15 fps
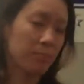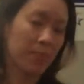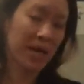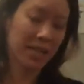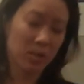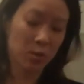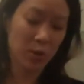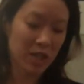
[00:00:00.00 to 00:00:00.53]

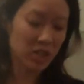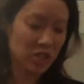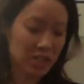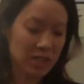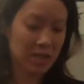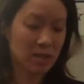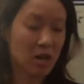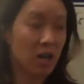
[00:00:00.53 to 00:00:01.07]
back in
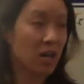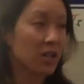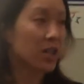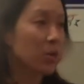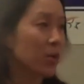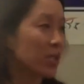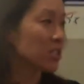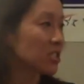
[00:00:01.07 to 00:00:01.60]
Washington, all
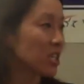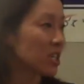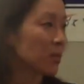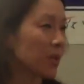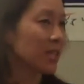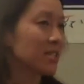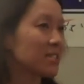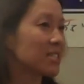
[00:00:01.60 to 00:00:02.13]
they want to talk
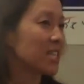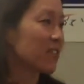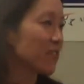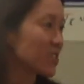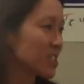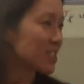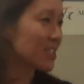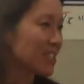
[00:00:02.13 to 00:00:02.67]
about is
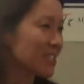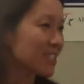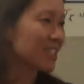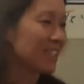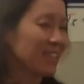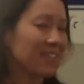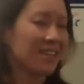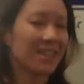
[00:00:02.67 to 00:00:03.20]
deficits
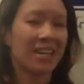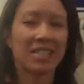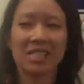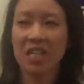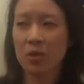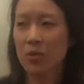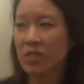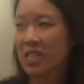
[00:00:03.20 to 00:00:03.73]
and
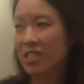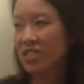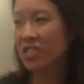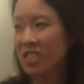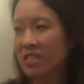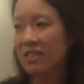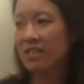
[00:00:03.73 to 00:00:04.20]
debt reduction.